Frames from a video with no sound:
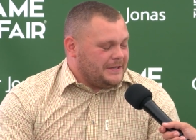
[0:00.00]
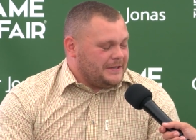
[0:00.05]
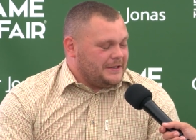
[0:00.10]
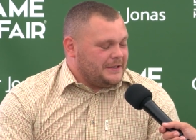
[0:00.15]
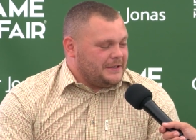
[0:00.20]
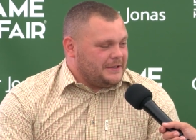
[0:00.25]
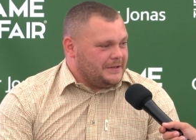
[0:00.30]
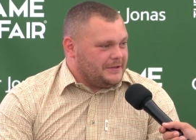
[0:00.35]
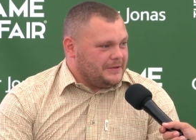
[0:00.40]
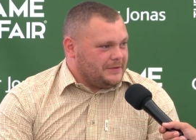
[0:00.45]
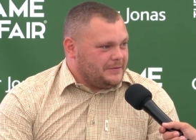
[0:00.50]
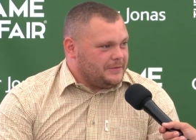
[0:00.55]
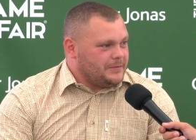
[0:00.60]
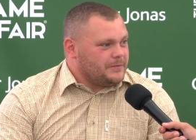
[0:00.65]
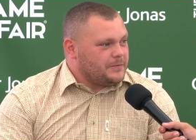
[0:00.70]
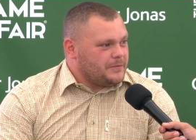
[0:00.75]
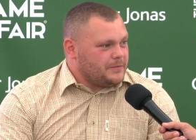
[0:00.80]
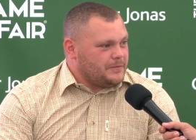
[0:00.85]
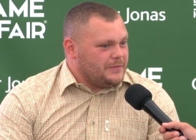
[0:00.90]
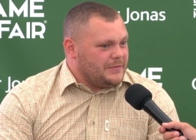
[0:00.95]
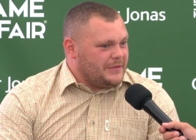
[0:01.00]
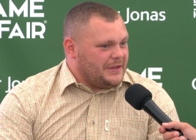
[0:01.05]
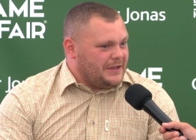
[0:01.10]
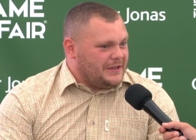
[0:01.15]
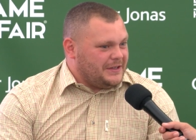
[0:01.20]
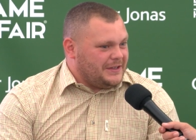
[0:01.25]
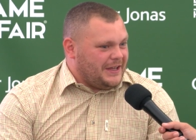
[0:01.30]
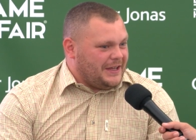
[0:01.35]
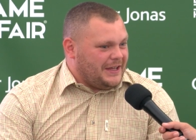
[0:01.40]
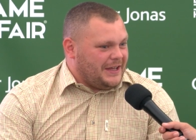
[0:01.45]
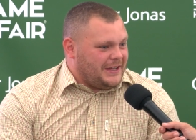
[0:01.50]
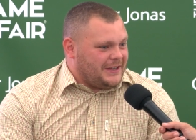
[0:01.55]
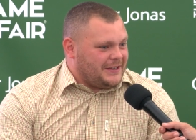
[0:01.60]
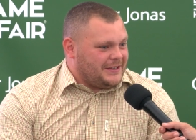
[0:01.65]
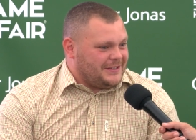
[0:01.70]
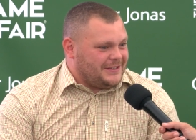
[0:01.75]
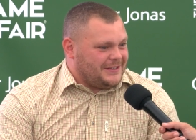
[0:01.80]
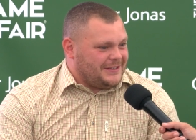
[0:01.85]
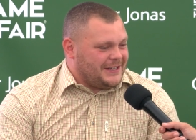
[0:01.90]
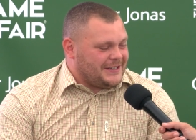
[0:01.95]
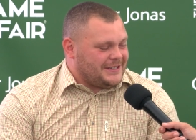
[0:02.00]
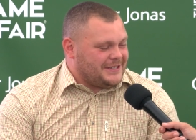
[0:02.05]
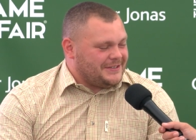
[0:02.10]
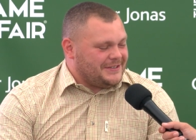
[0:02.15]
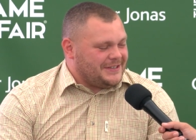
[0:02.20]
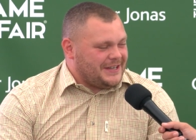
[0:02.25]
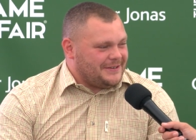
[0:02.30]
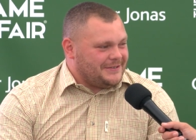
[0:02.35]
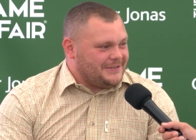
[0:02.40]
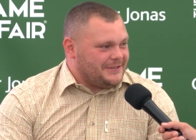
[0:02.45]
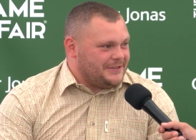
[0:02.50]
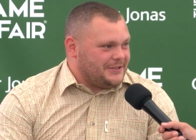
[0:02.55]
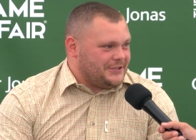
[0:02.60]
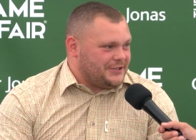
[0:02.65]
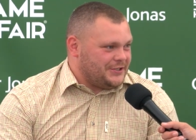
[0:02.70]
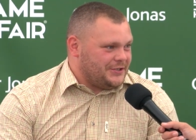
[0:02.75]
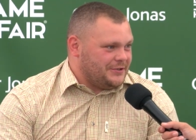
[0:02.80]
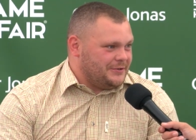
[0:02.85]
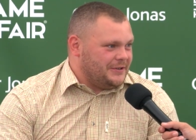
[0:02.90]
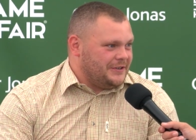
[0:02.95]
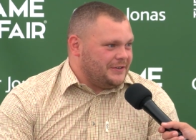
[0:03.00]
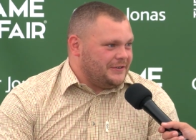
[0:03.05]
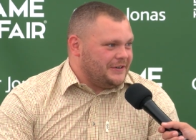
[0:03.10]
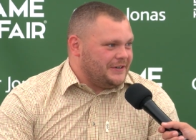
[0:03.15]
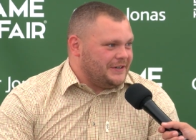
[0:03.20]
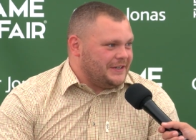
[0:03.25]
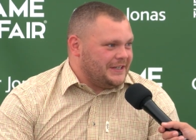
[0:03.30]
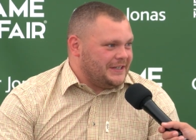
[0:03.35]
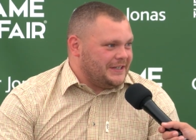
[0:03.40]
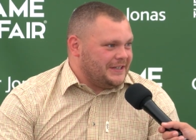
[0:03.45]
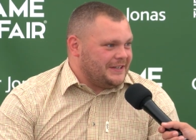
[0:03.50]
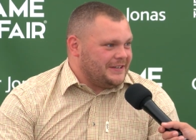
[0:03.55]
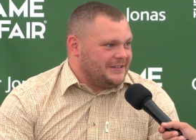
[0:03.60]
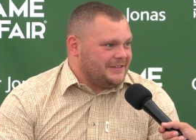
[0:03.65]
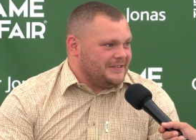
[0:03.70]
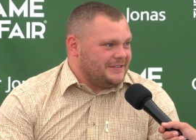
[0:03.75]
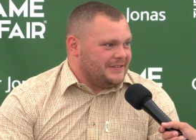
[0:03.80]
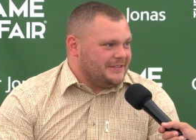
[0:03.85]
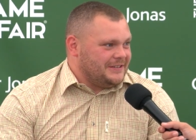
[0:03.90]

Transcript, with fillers: provide a humane shot. Answer uh, that one. Uh, that's down to the shooter and uh,